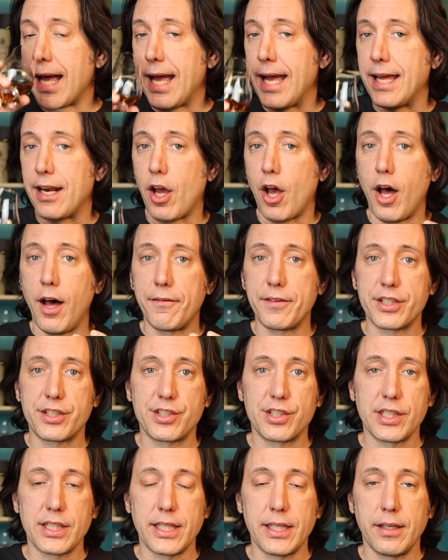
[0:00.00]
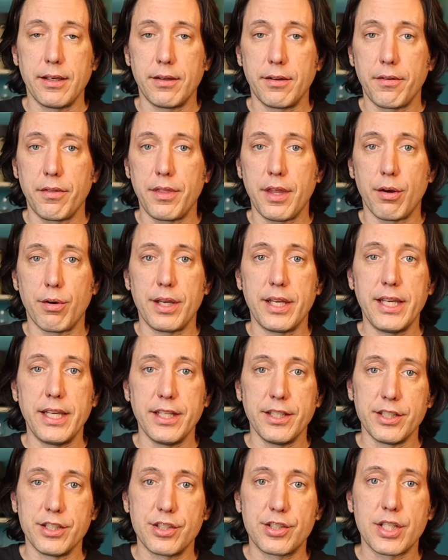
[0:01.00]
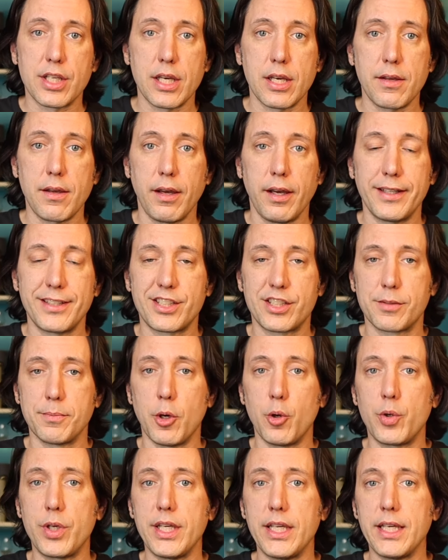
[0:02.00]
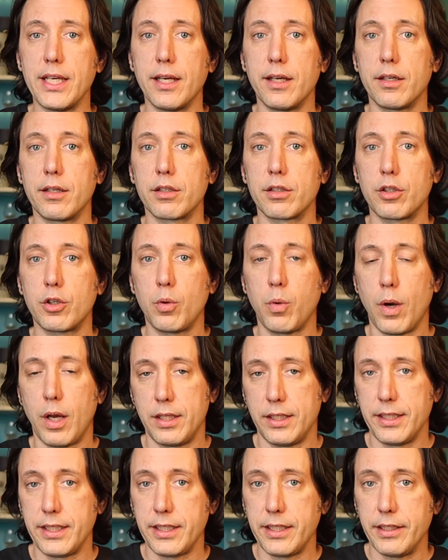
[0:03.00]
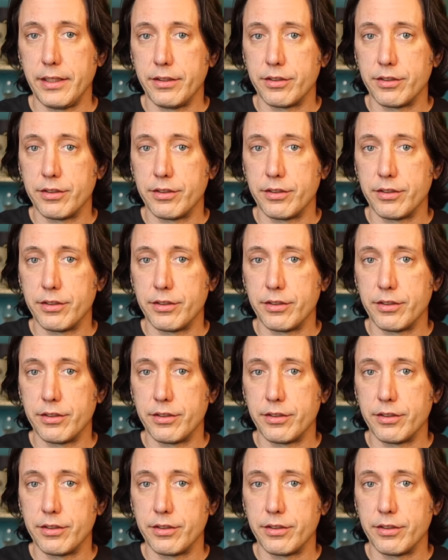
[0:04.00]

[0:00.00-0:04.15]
and obviously, there is a smoky quality.